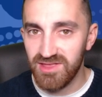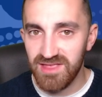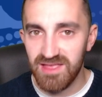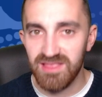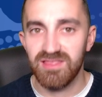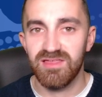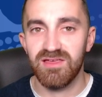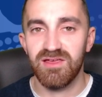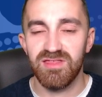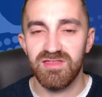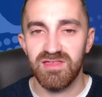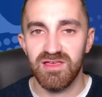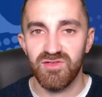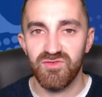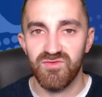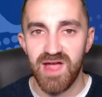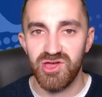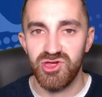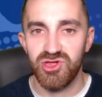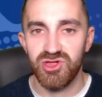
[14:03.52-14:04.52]
into
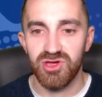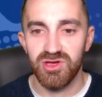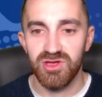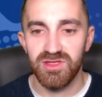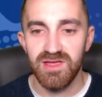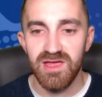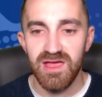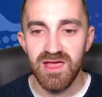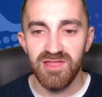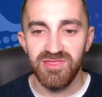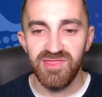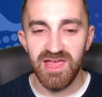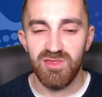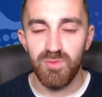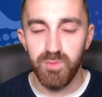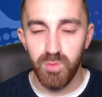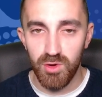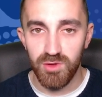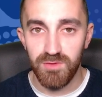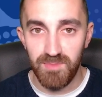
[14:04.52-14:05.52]
consideration,
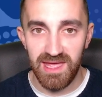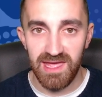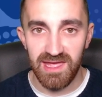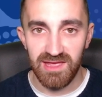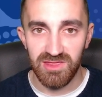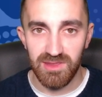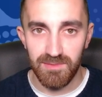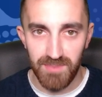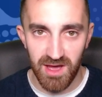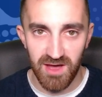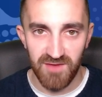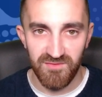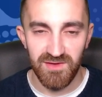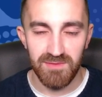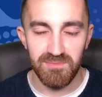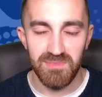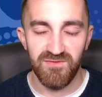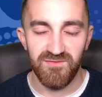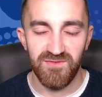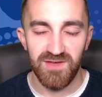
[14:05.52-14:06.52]
this would be the
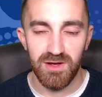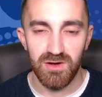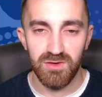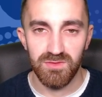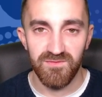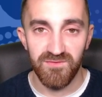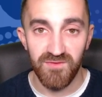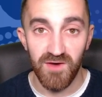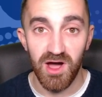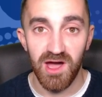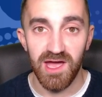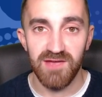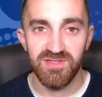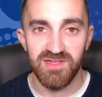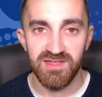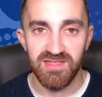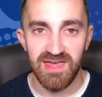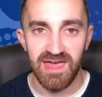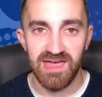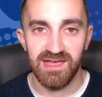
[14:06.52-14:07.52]
perfect midfield 5
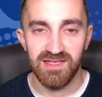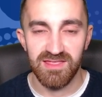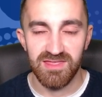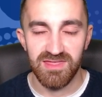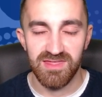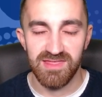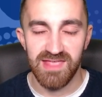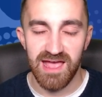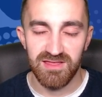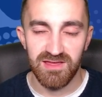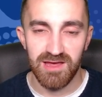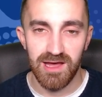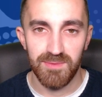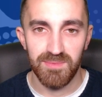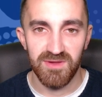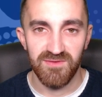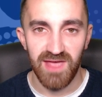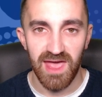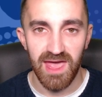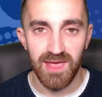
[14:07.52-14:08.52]
to take into the next
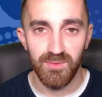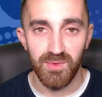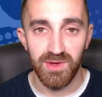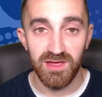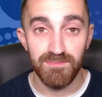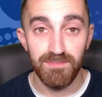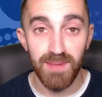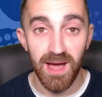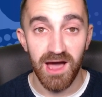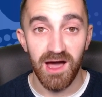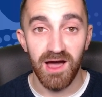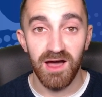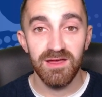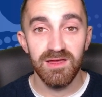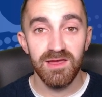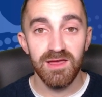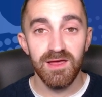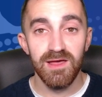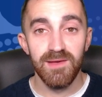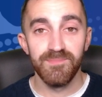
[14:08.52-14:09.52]
couple of game weeks. But
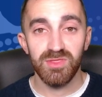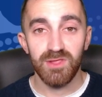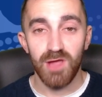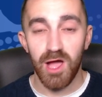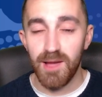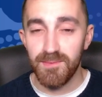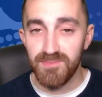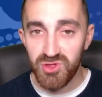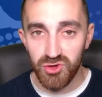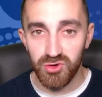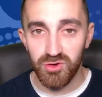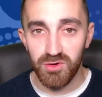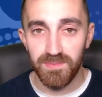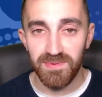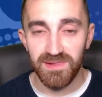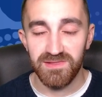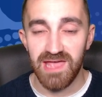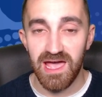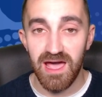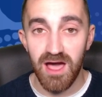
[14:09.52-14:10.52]
I'm sure
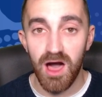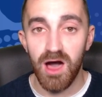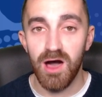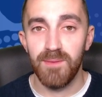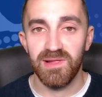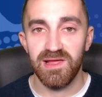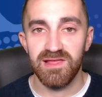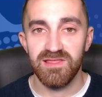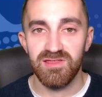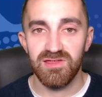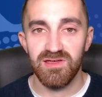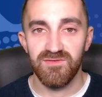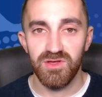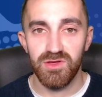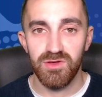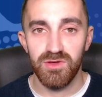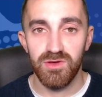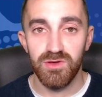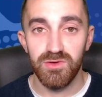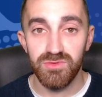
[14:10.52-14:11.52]
there are plenty of
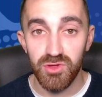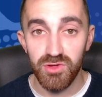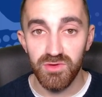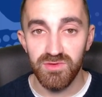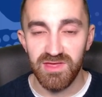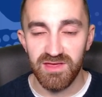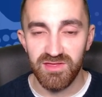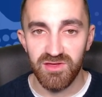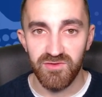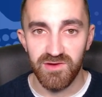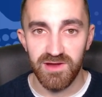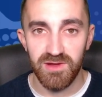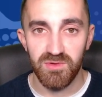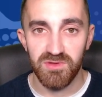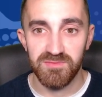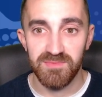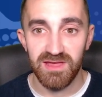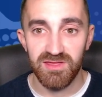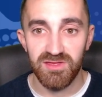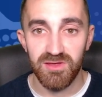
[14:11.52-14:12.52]
you who do disagree
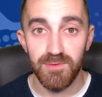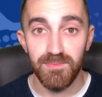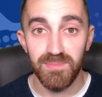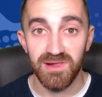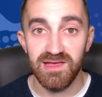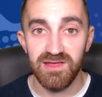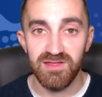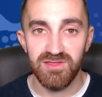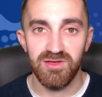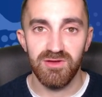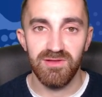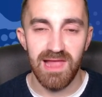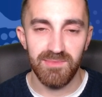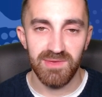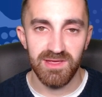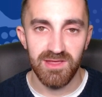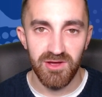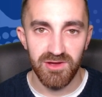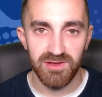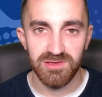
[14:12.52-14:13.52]
with me, so please do let
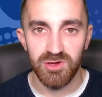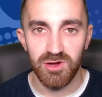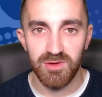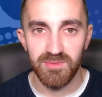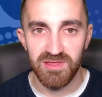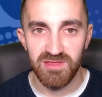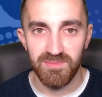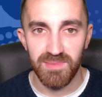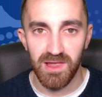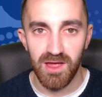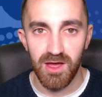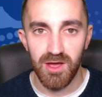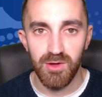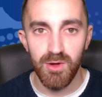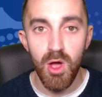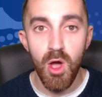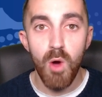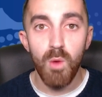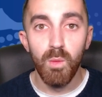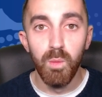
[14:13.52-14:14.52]
me know in the comments below
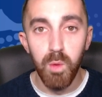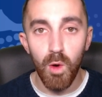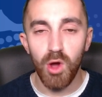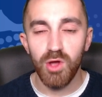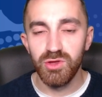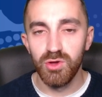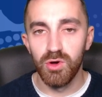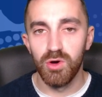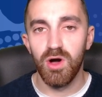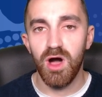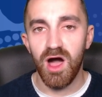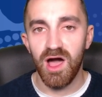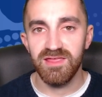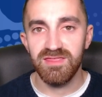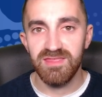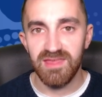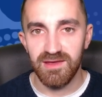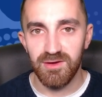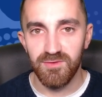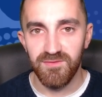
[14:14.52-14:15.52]
what your
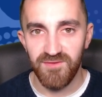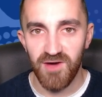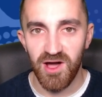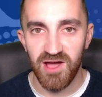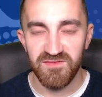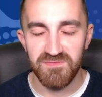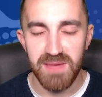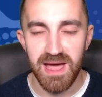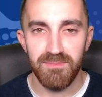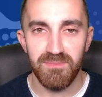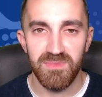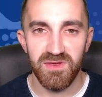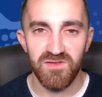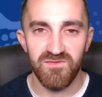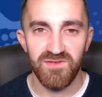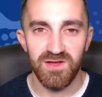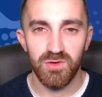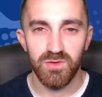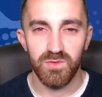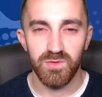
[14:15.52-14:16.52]
ideal 5-man
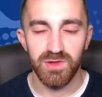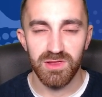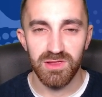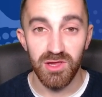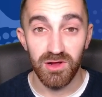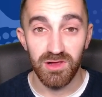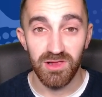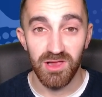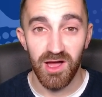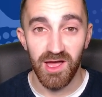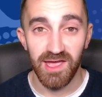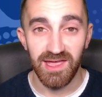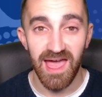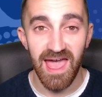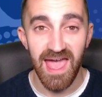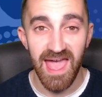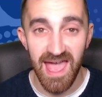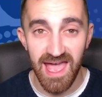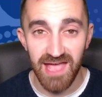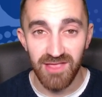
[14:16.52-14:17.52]
midfield would look like
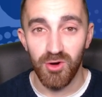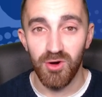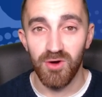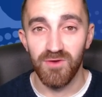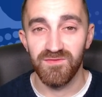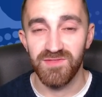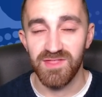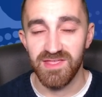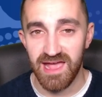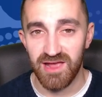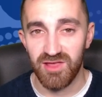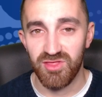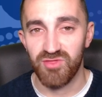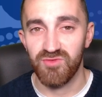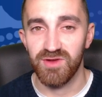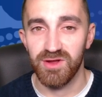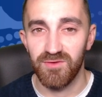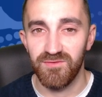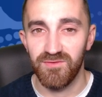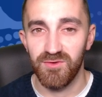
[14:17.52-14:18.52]
ahead of the next
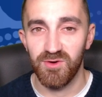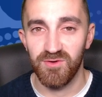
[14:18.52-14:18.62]
3 or 4